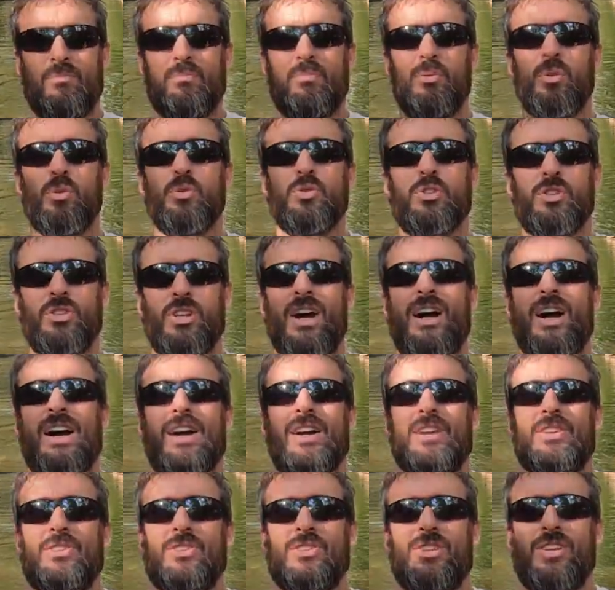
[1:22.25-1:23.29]
blue
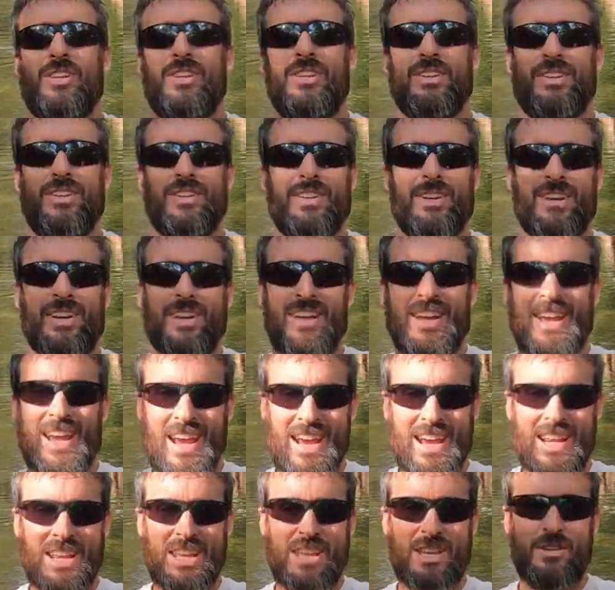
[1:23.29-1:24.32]
skies and
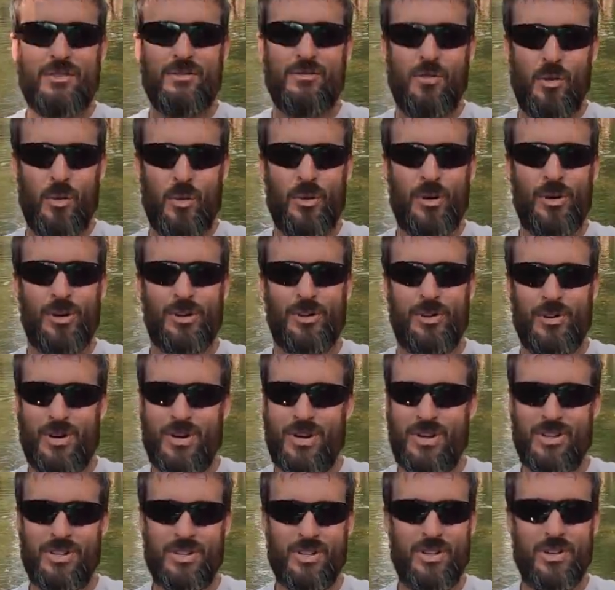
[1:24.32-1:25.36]
84
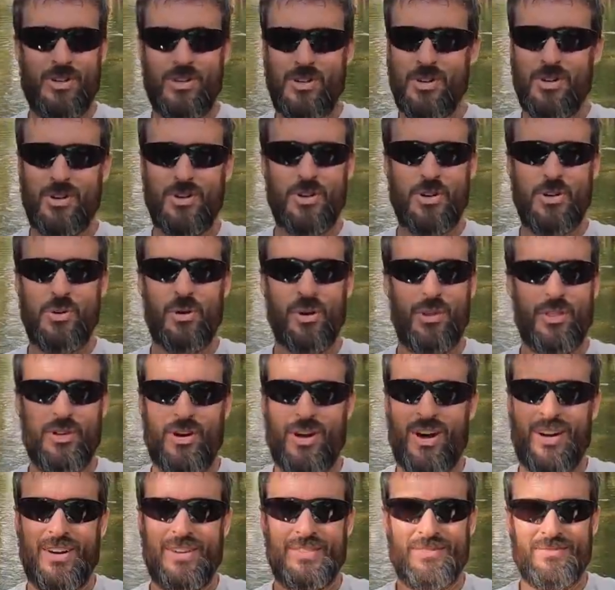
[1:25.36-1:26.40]
degrees. Who would have
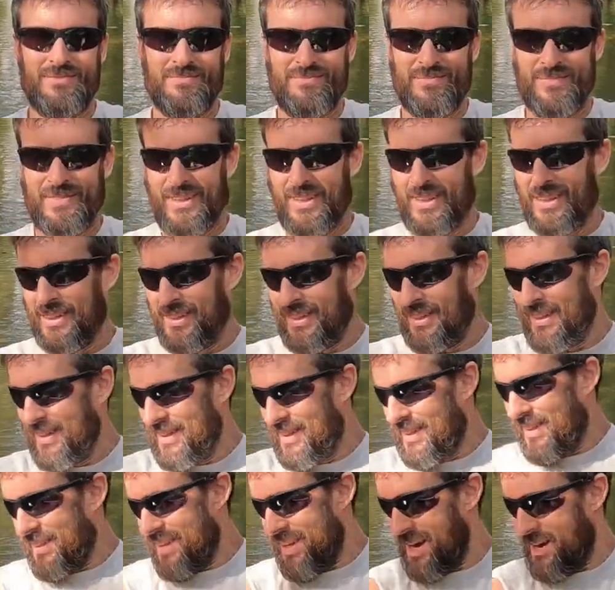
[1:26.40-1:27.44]
thought?
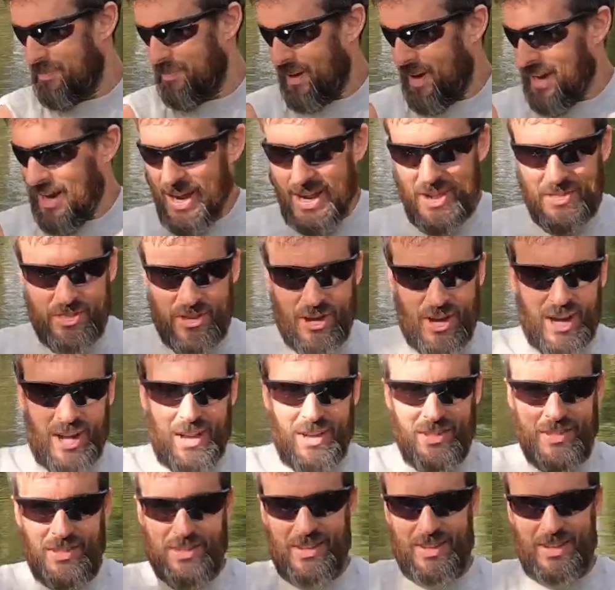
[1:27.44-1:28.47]
Yep, I
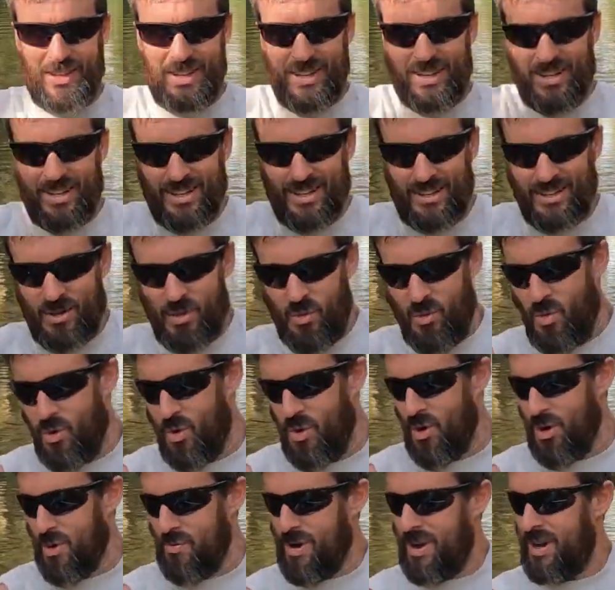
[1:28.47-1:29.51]
thought the
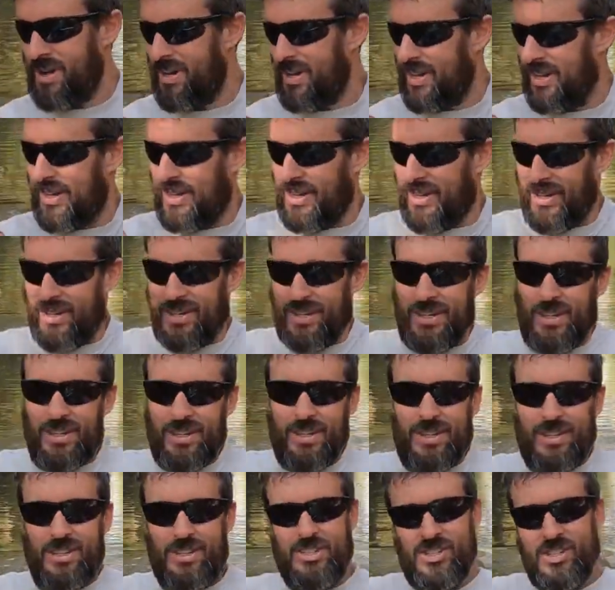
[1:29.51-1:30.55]
warm,
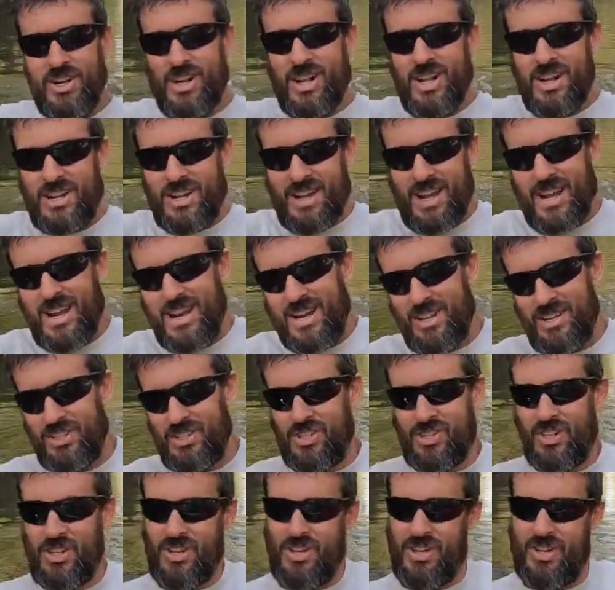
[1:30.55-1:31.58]
sunny
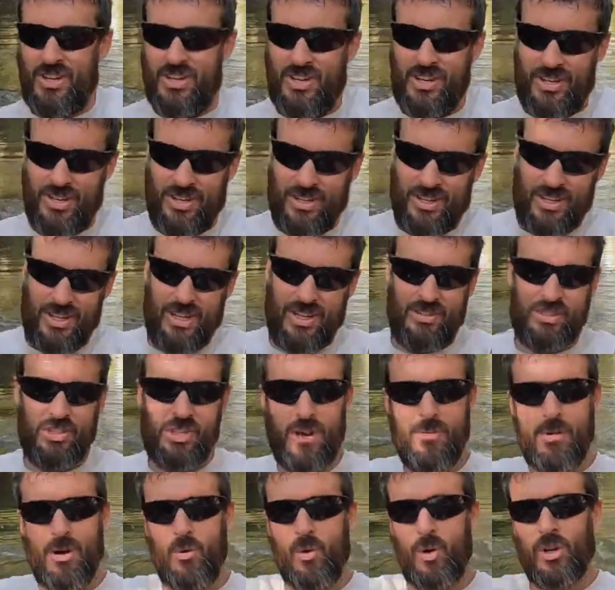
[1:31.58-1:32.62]
days of
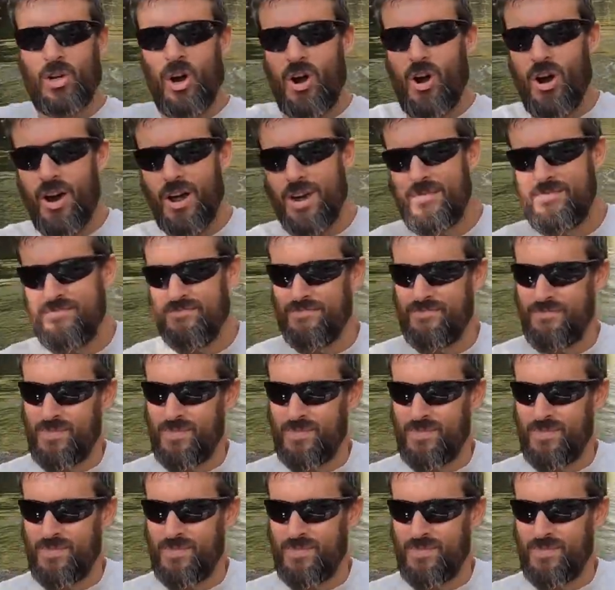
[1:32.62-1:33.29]
summer were gone,